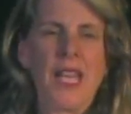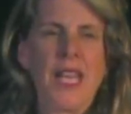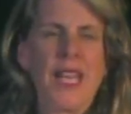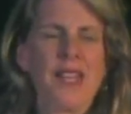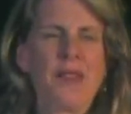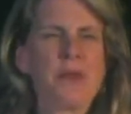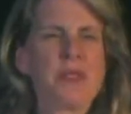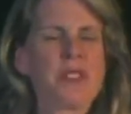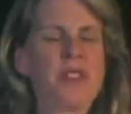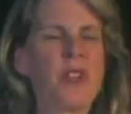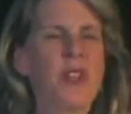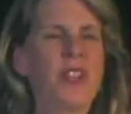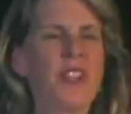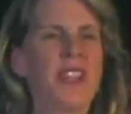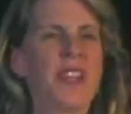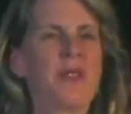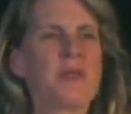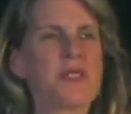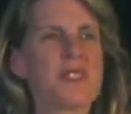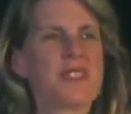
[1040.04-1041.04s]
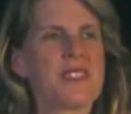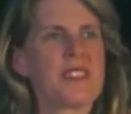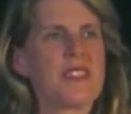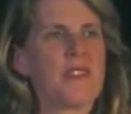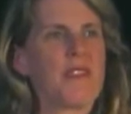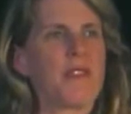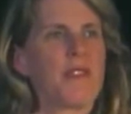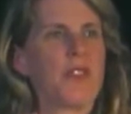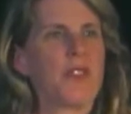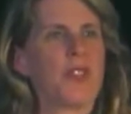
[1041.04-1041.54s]
It was as
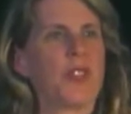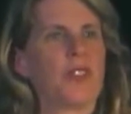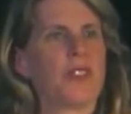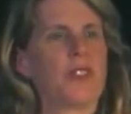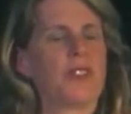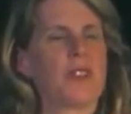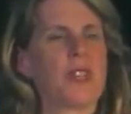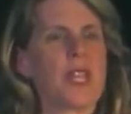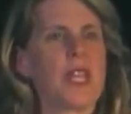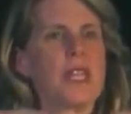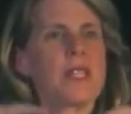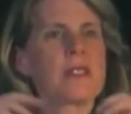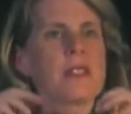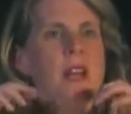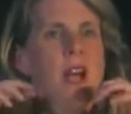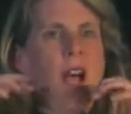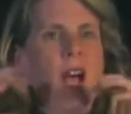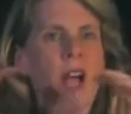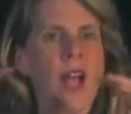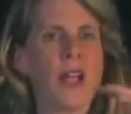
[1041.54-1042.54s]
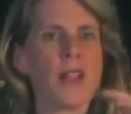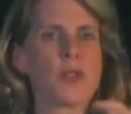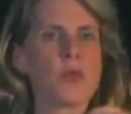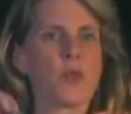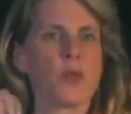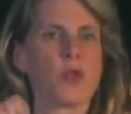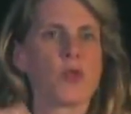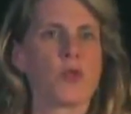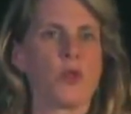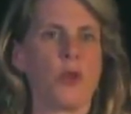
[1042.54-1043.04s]
if his eyes
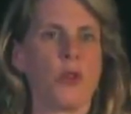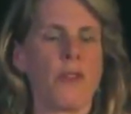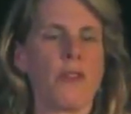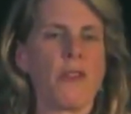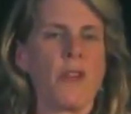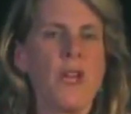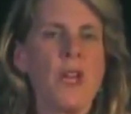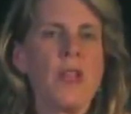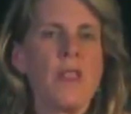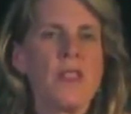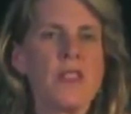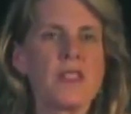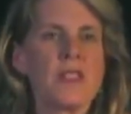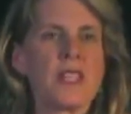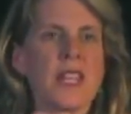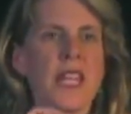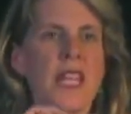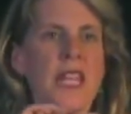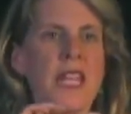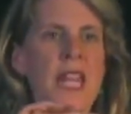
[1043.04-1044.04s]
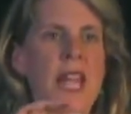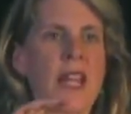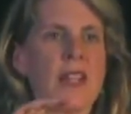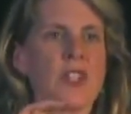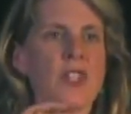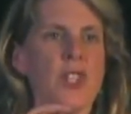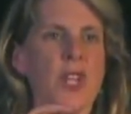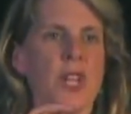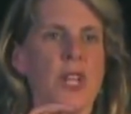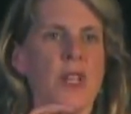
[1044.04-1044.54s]
were sort of this
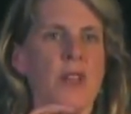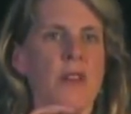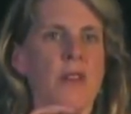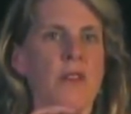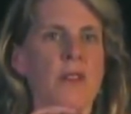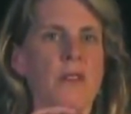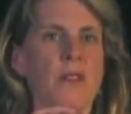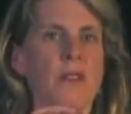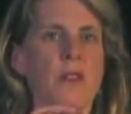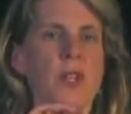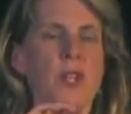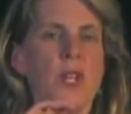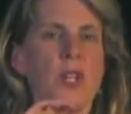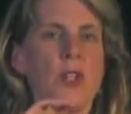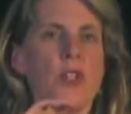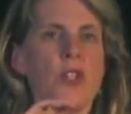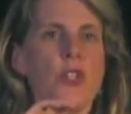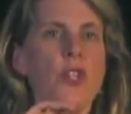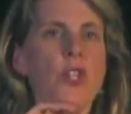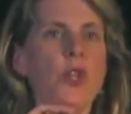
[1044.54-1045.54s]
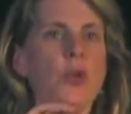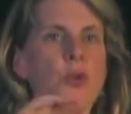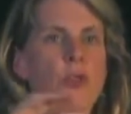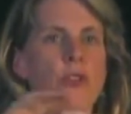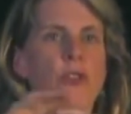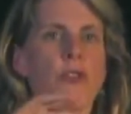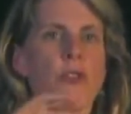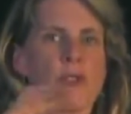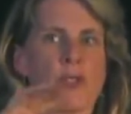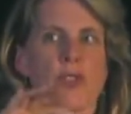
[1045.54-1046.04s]
connection to
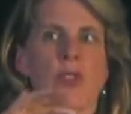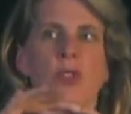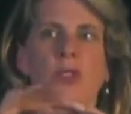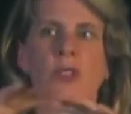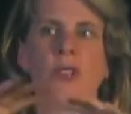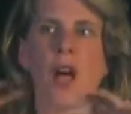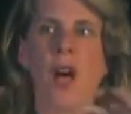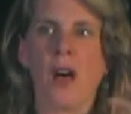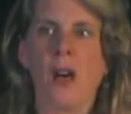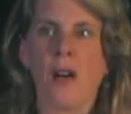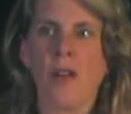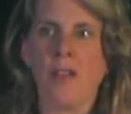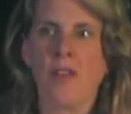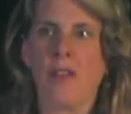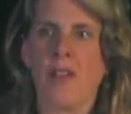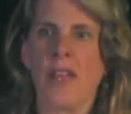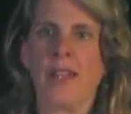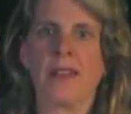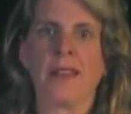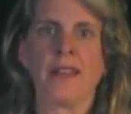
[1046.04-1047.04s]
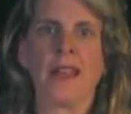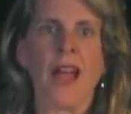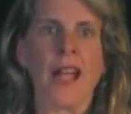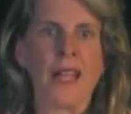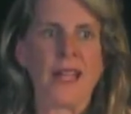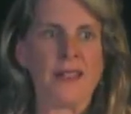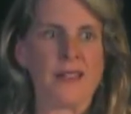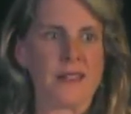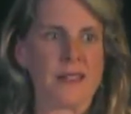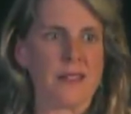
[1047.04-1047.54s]
universal love and
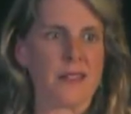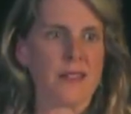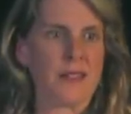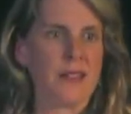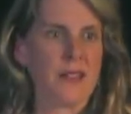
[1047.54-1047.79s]
light.